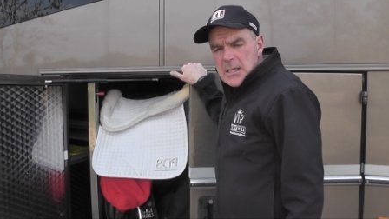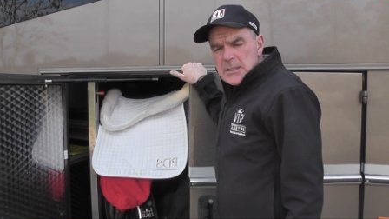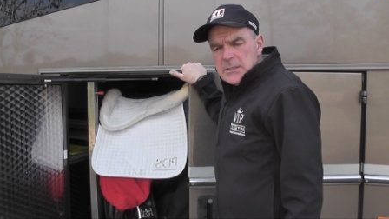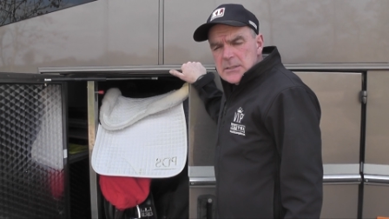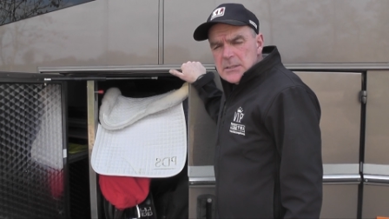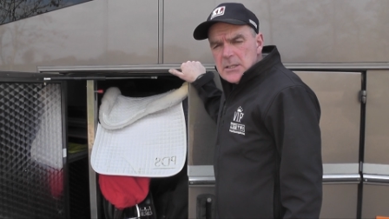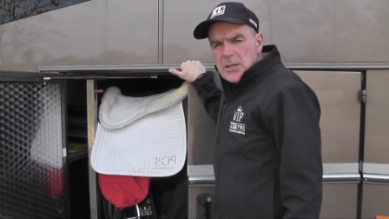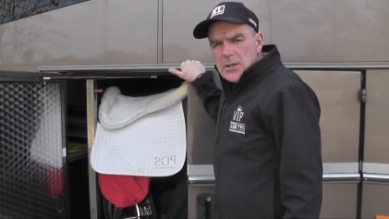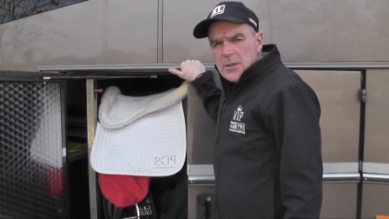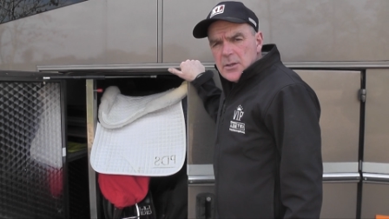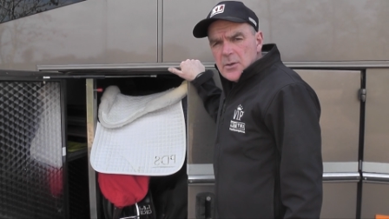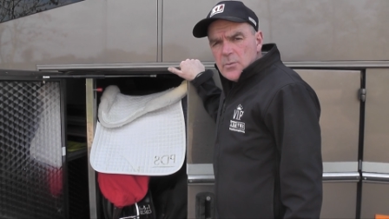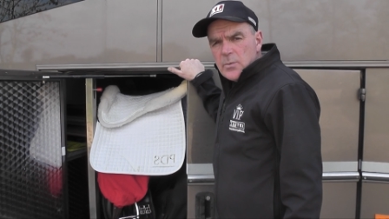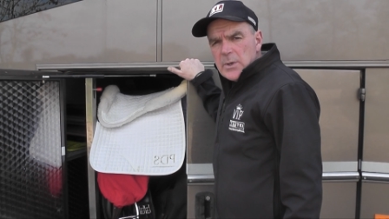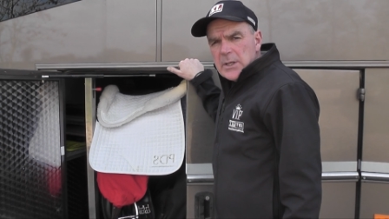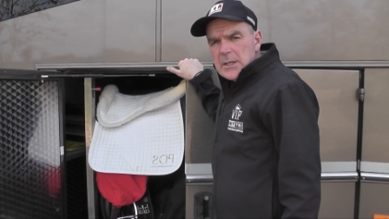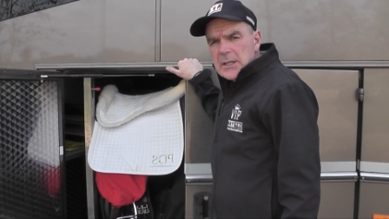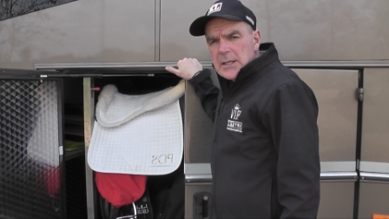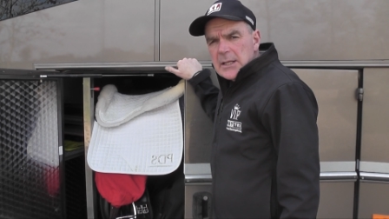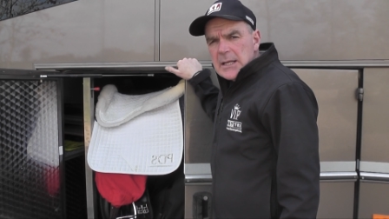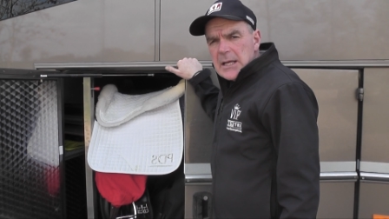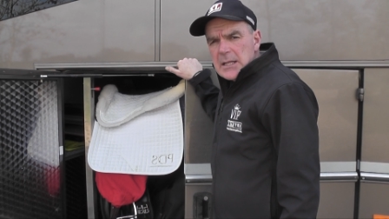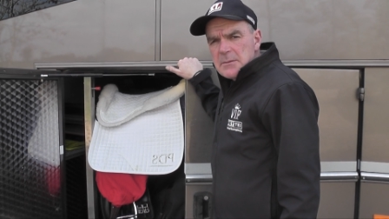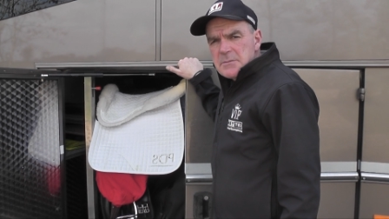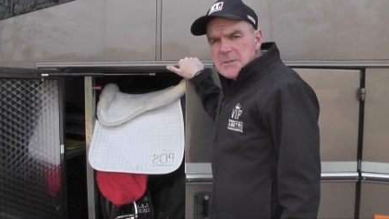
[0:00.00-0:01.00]
so that we
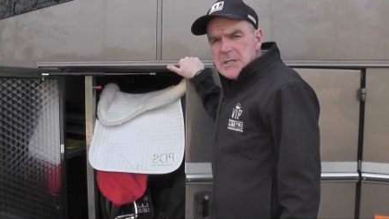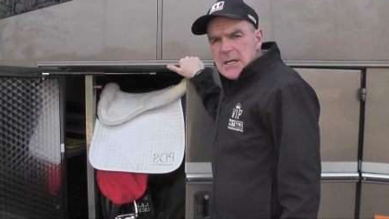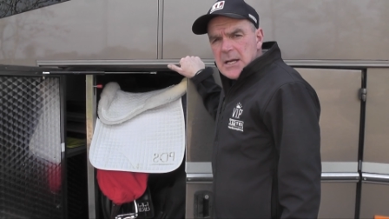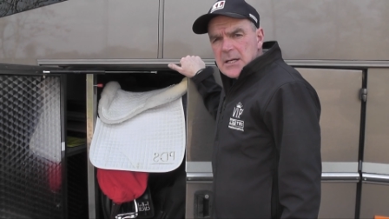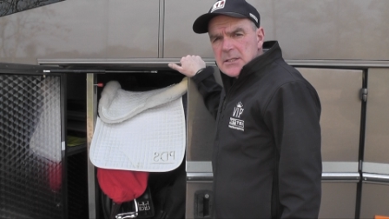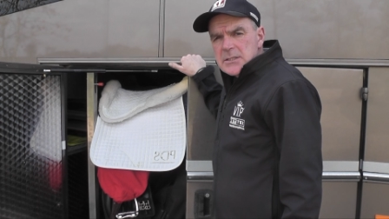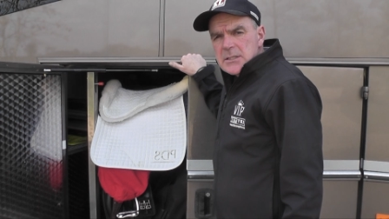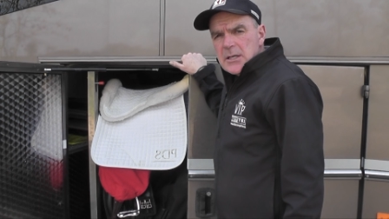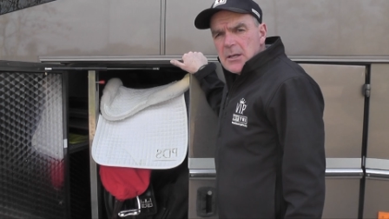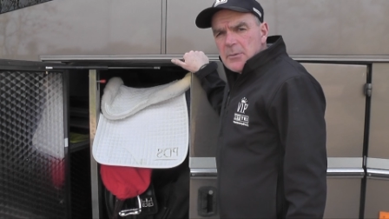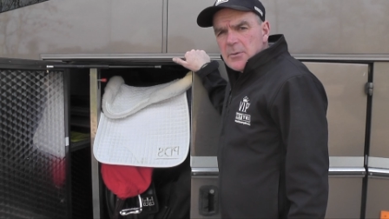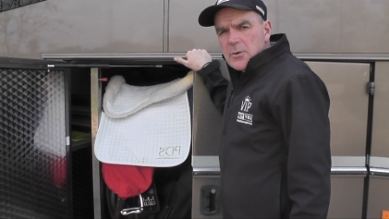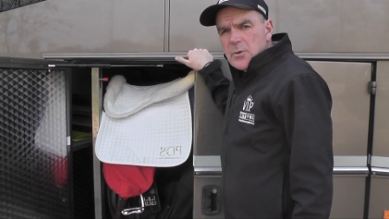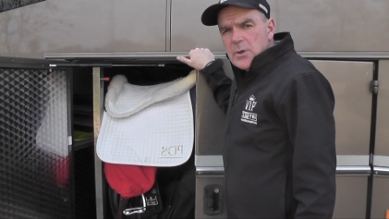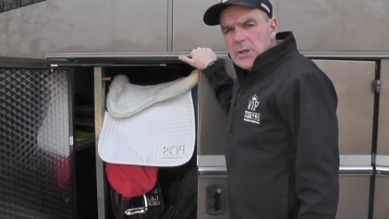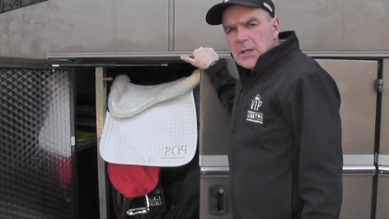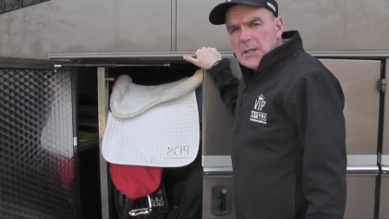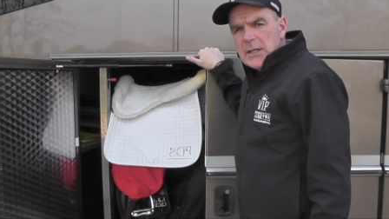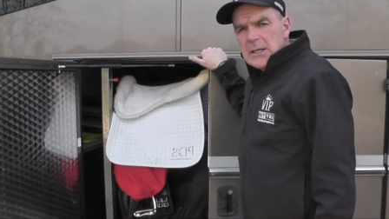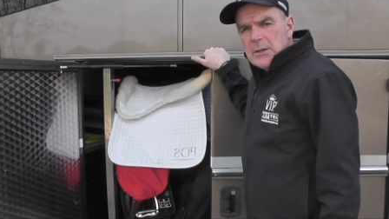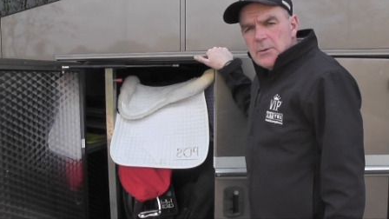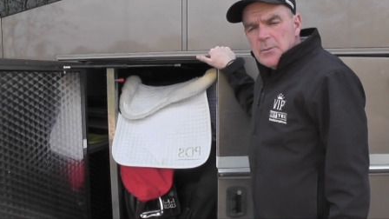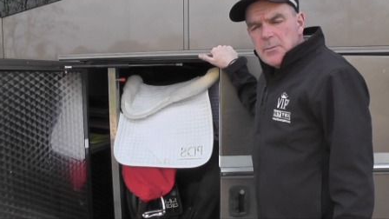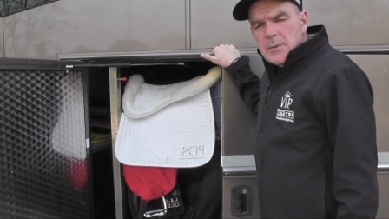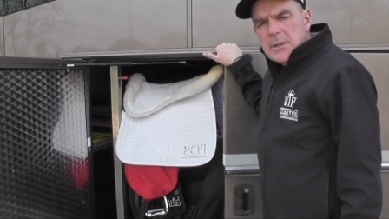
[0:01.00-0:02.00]
can get the tacked up
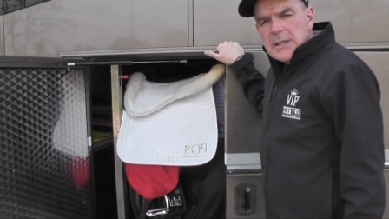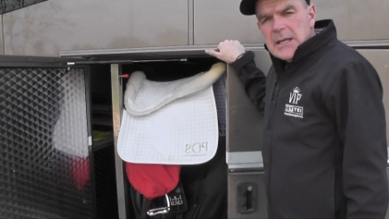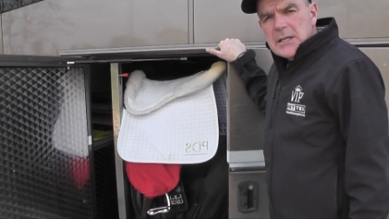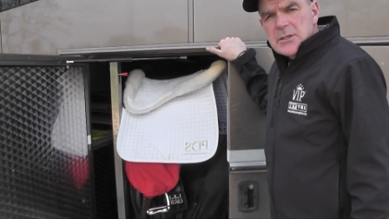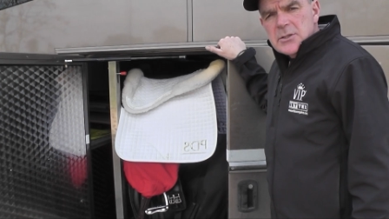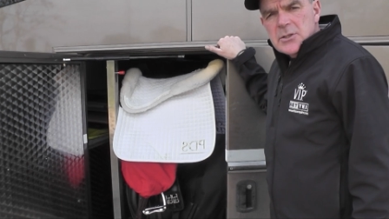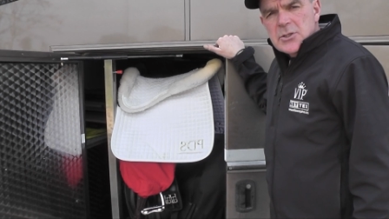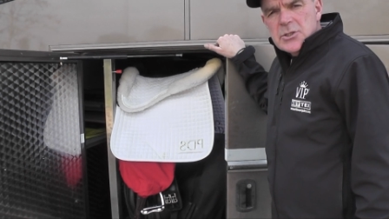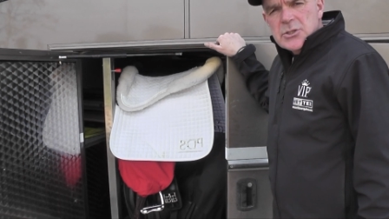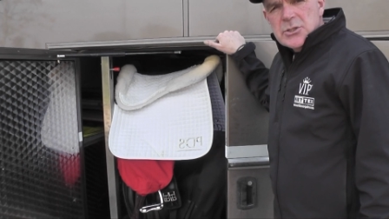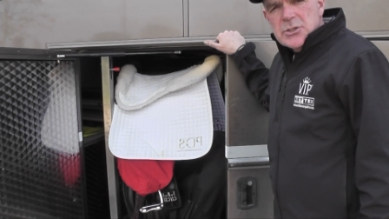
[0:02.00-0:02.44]
quickly when we get to the